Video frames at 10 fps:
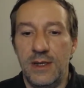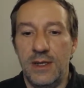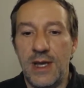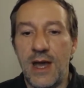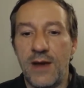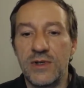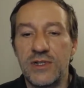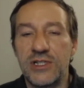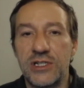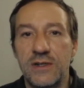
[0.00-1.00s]

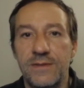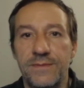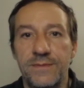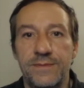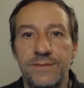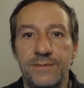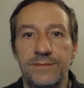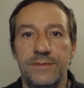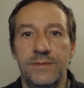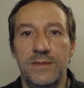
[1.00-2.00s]
average.
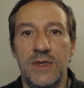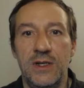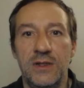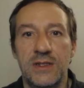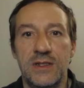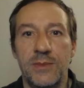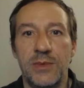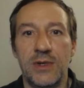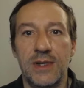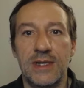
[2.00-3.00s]
You just
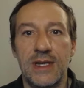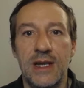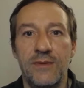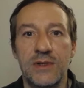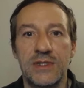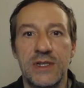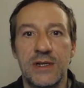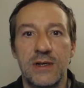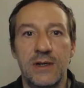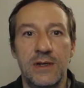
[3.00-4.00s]
double click that average
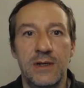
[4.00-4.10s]
there.